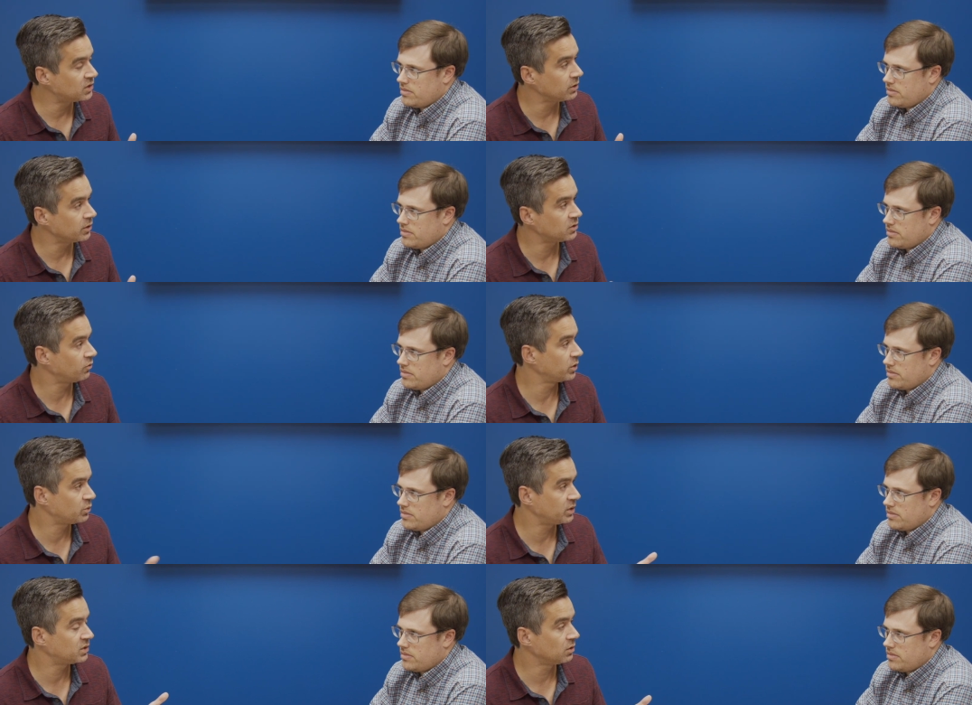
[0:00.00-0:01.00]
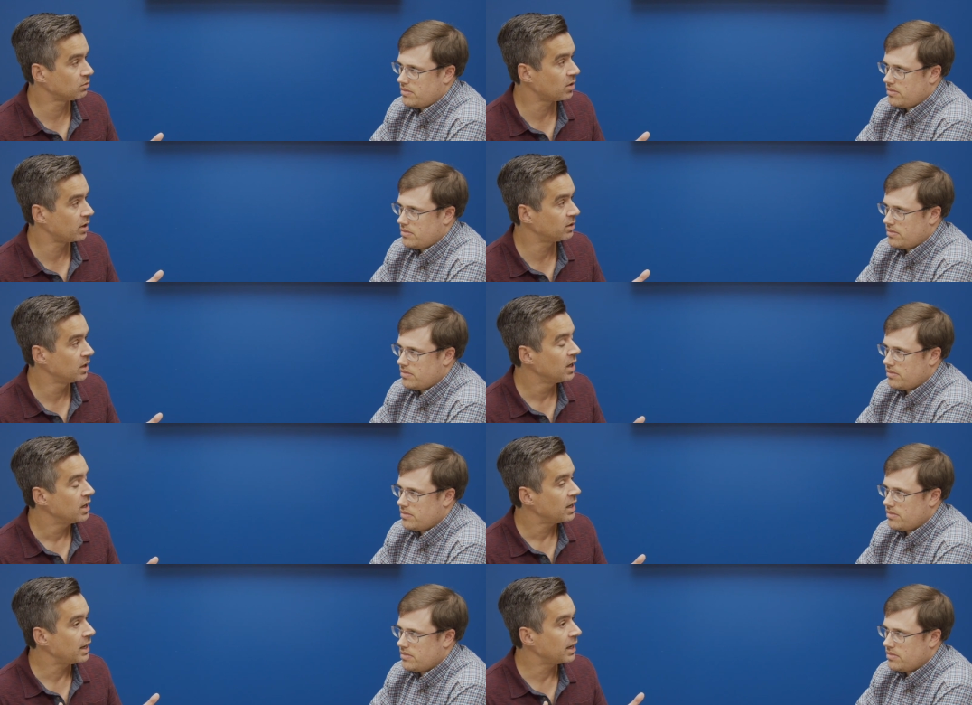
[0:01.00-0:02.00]
Speaker 1: series, of which we still run,
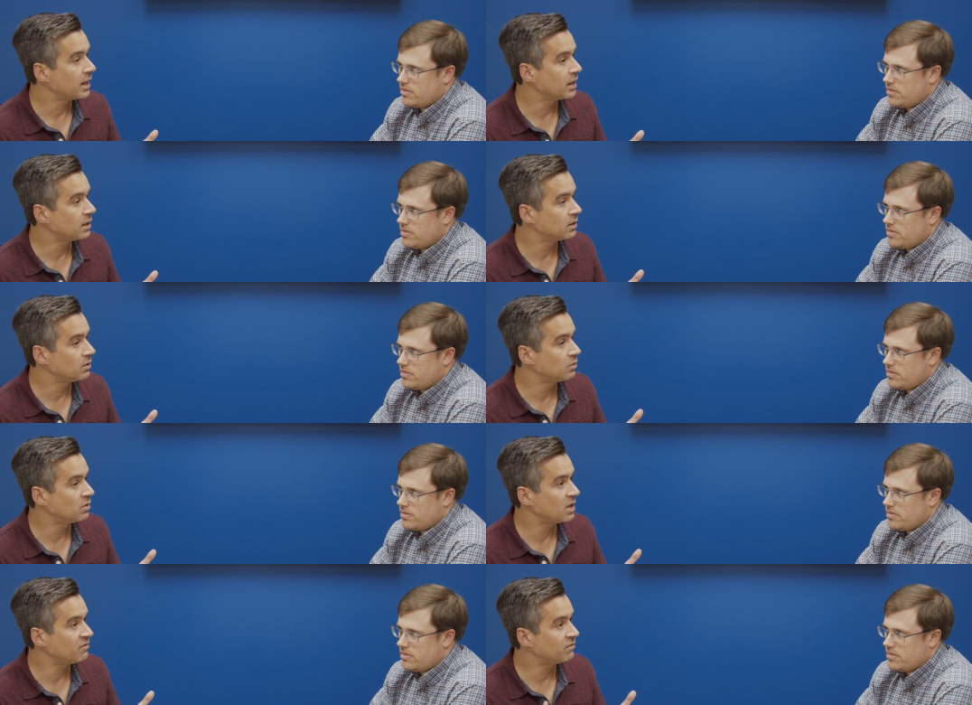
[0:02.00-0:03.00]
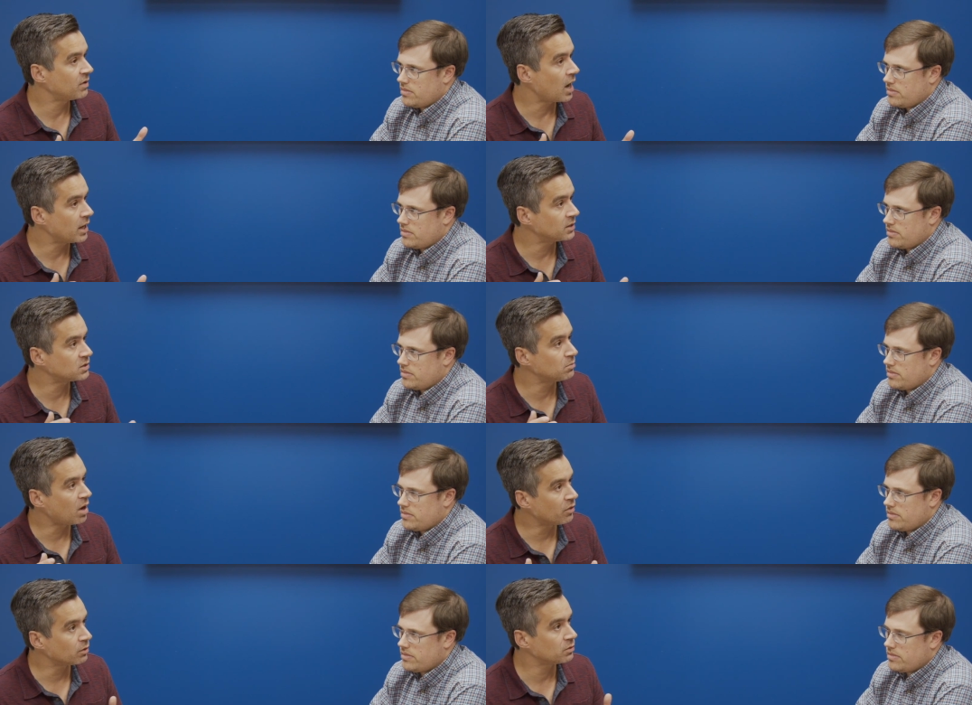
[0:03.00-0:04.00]
and they've got some
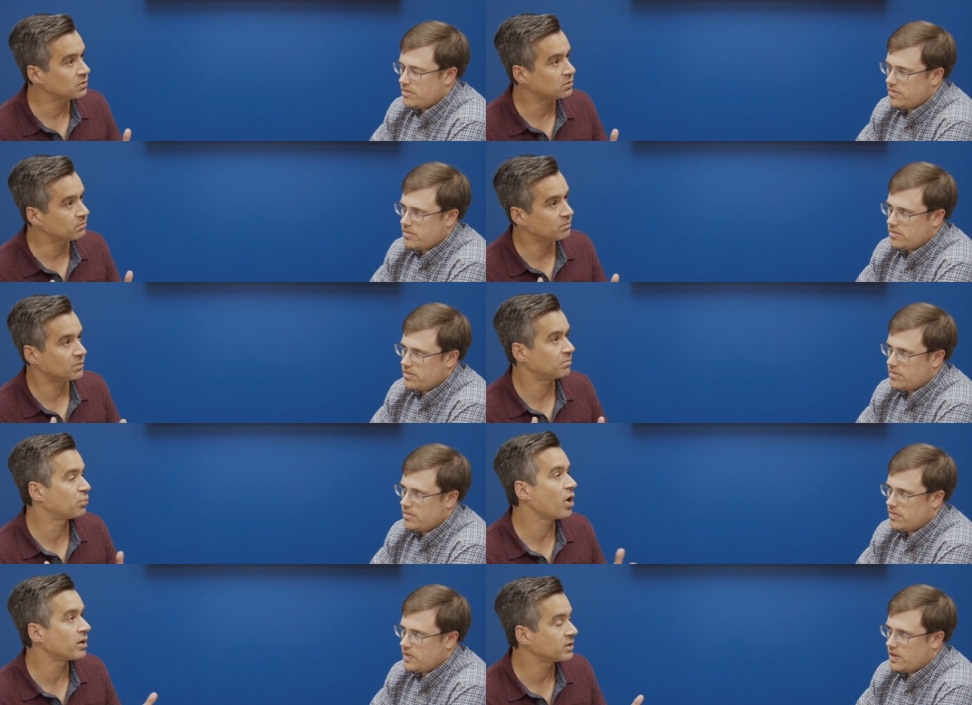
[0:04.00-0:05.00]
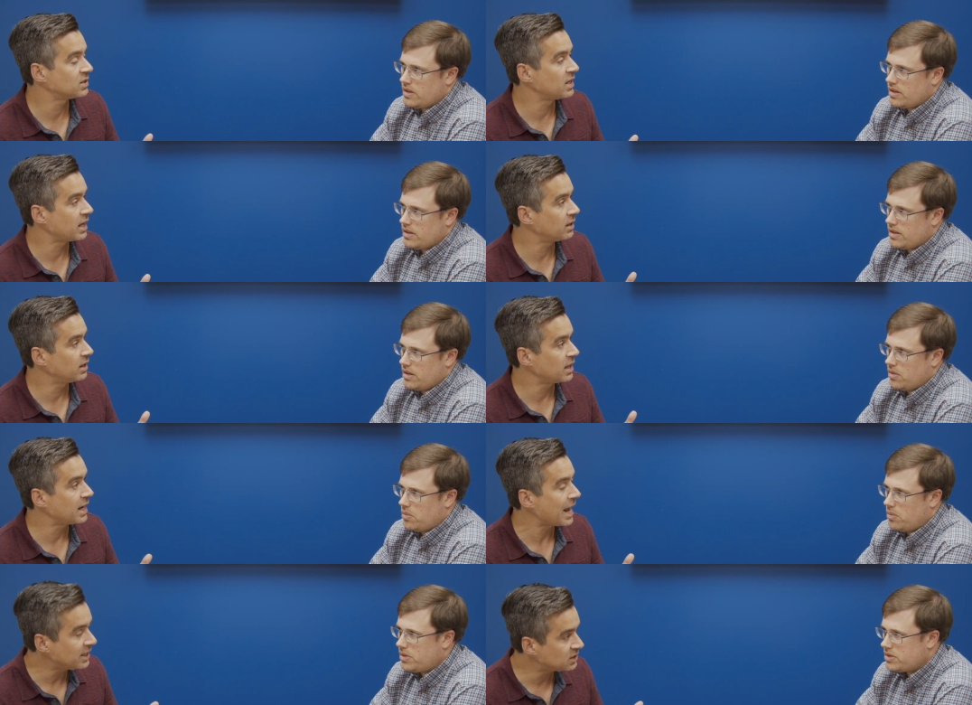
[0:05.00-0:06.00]
other products in that in
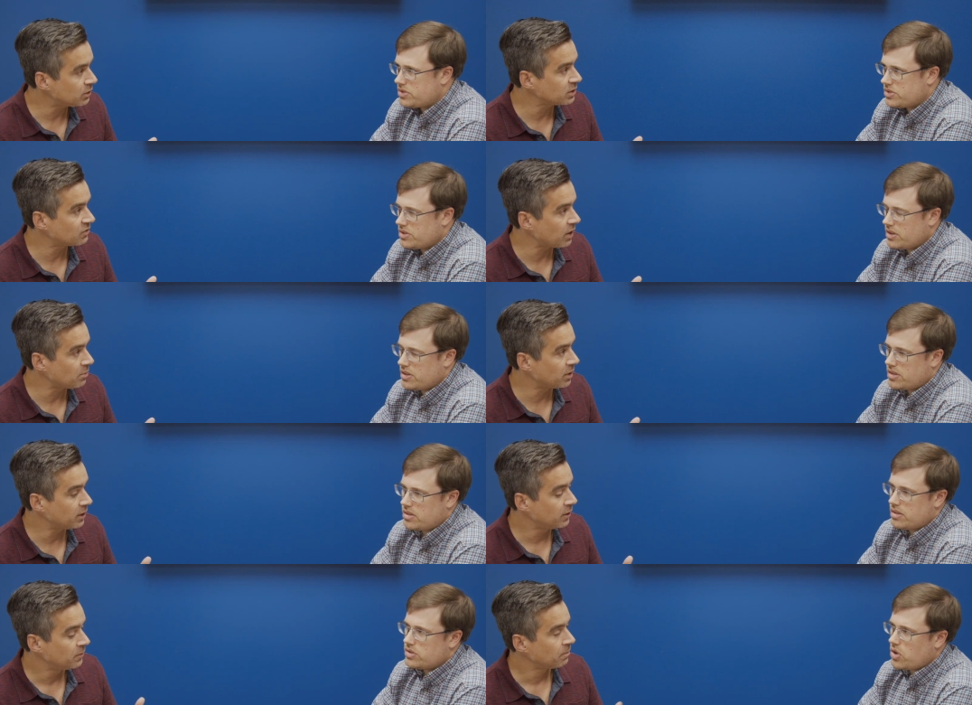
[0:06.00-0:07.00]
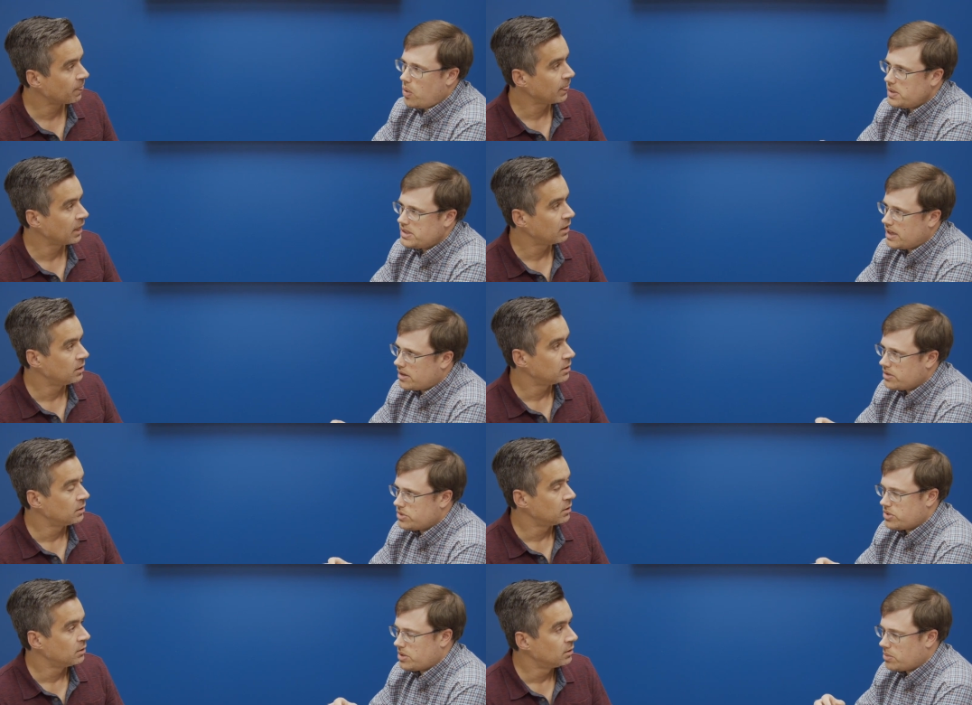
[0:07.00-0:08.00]
that
Speaker 2: well, A series family. There's always a lot of
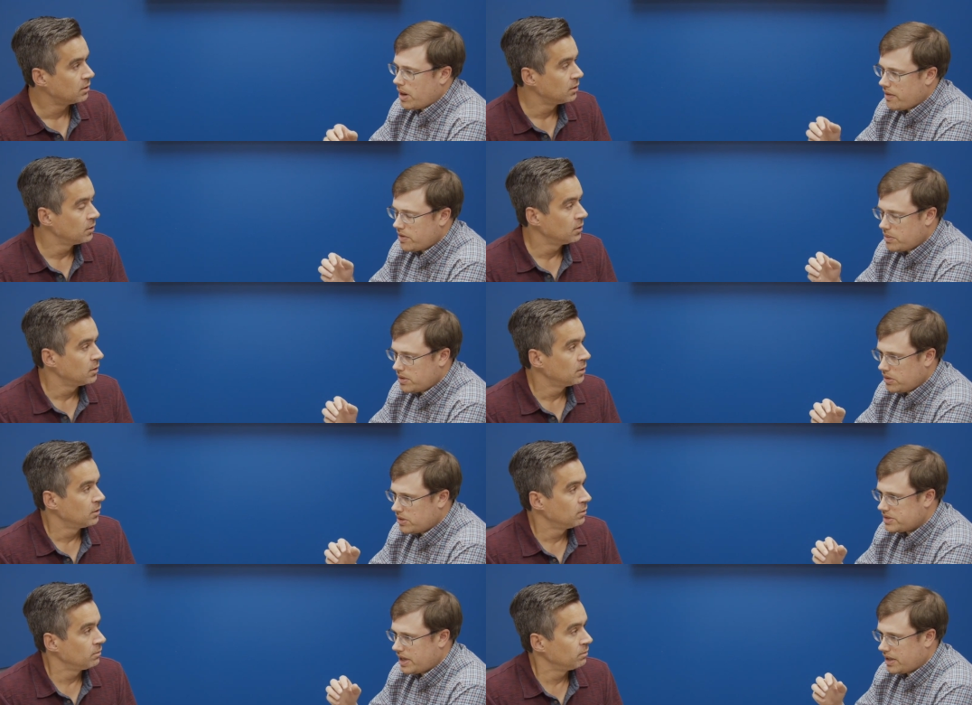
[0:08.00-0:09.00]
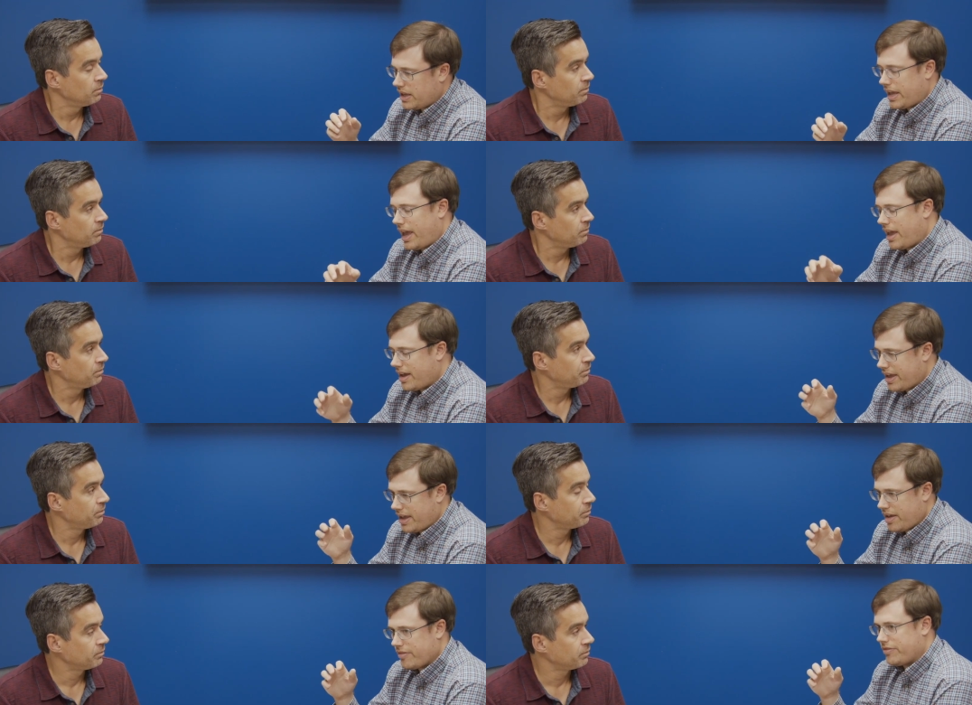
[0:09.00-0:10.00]
concern where everyone looks at like, hey, I
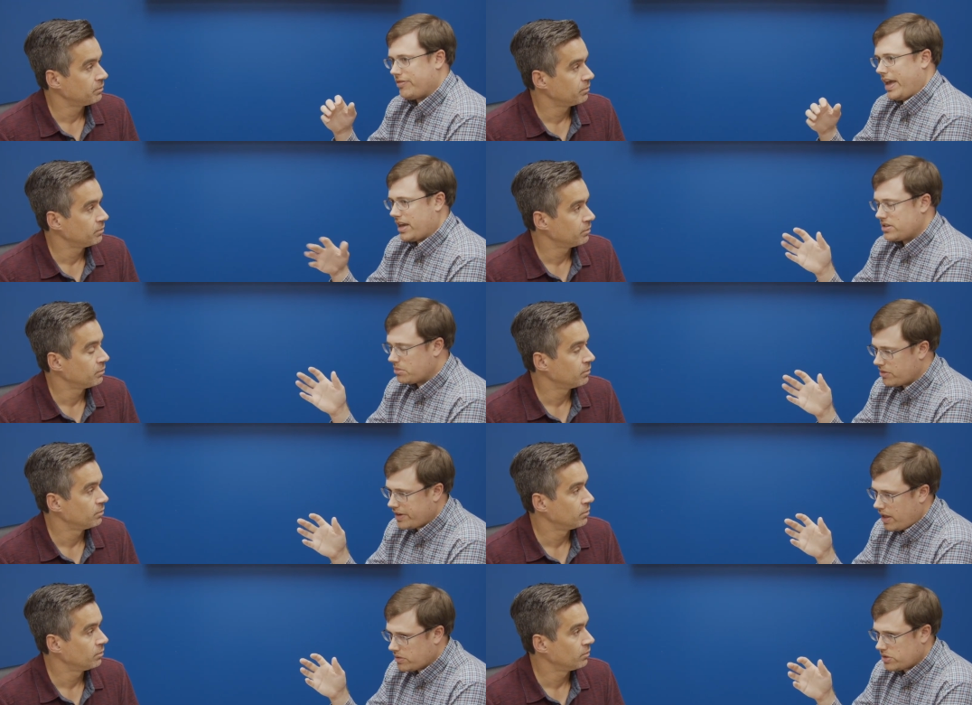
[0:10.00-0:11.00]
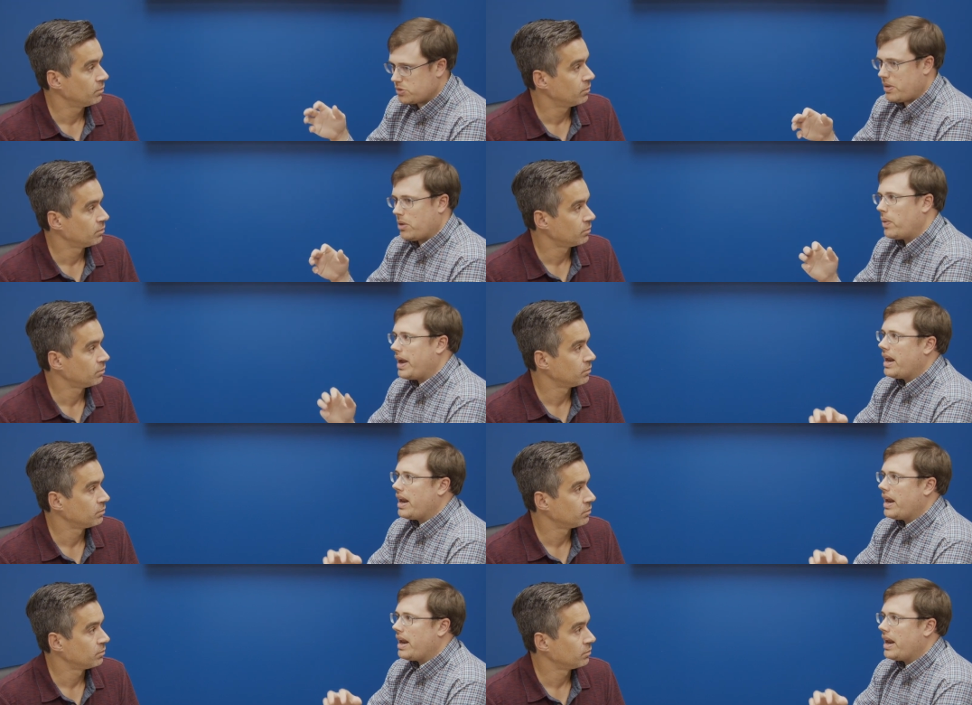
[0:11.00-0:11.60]
have X number of dollars to spend. Wait,